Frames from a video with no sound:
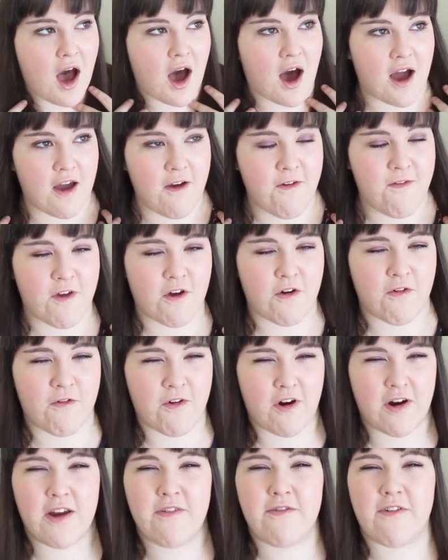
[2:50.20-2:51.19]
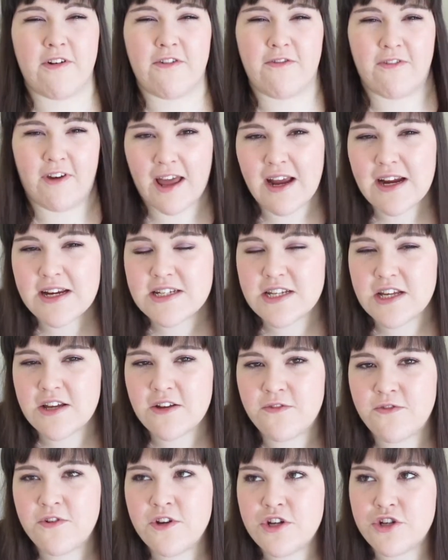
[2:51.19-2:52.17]
I feel very
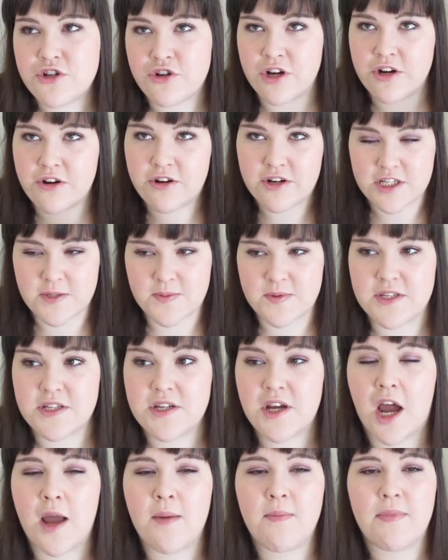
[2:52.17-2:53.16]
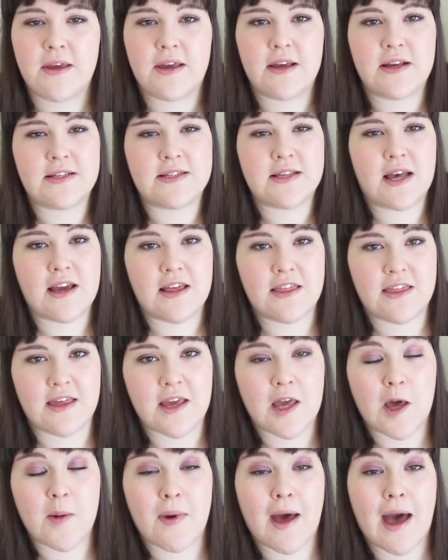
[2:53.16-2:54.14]
reflective during Christmas time because I
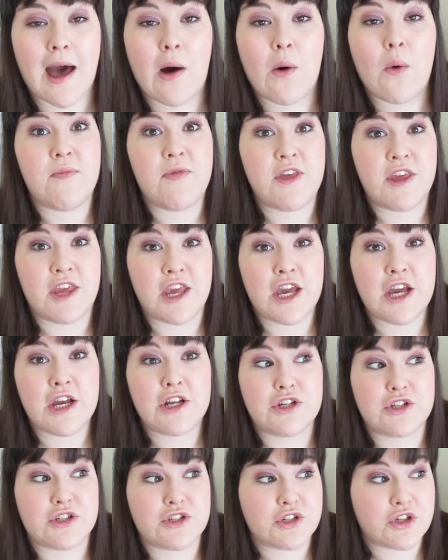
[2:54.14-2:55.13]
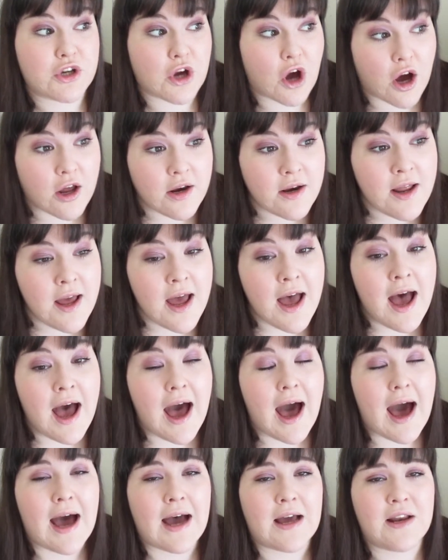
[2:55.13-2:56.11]
think about the year just gone
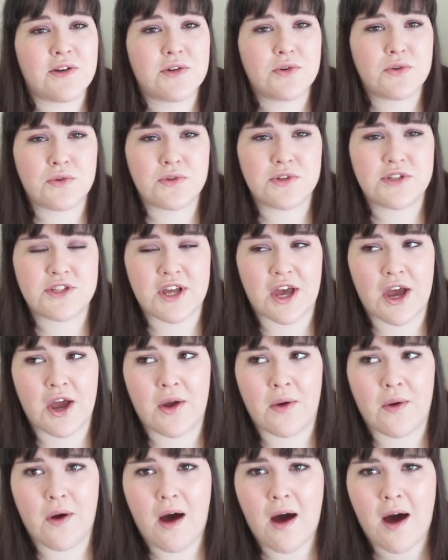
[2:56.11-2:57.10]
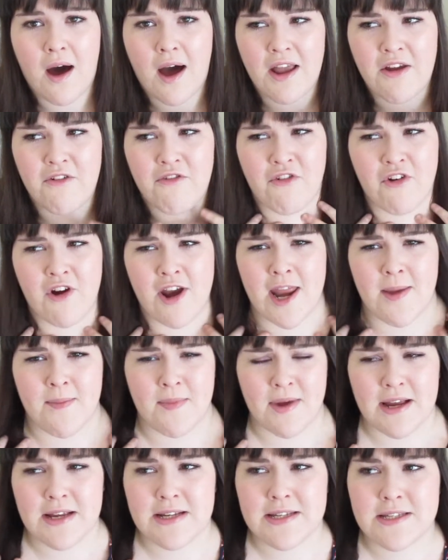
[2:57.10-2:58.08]
and also I really
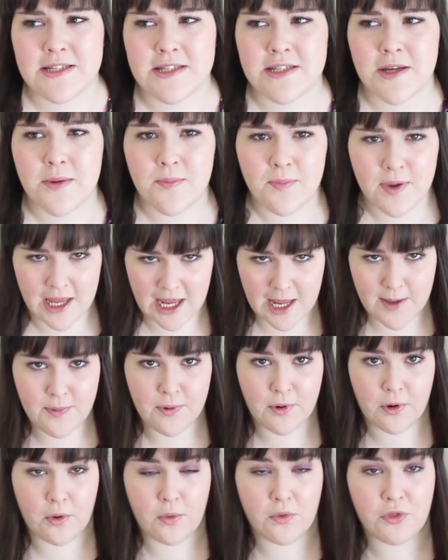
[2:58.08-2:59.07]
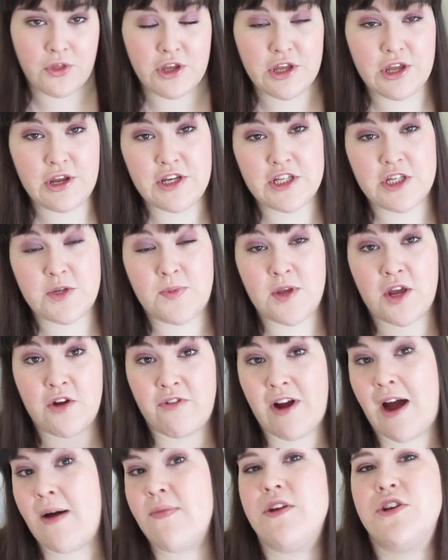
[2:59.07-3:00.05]
miss people that used to be
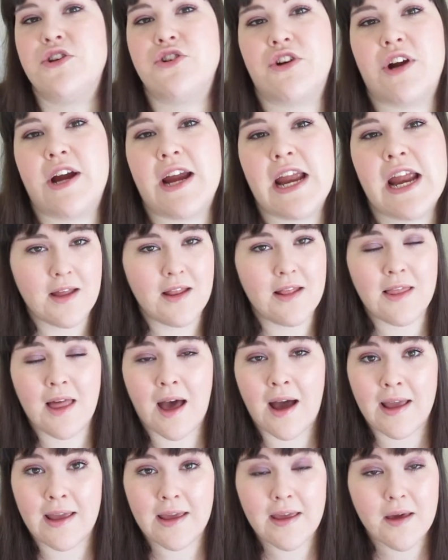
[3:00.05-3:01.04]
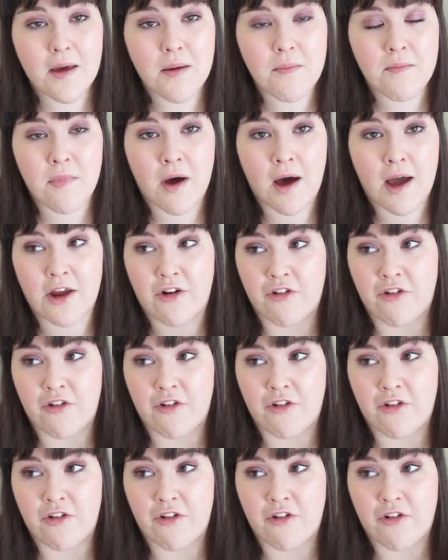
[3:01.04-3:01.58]
around the tree like my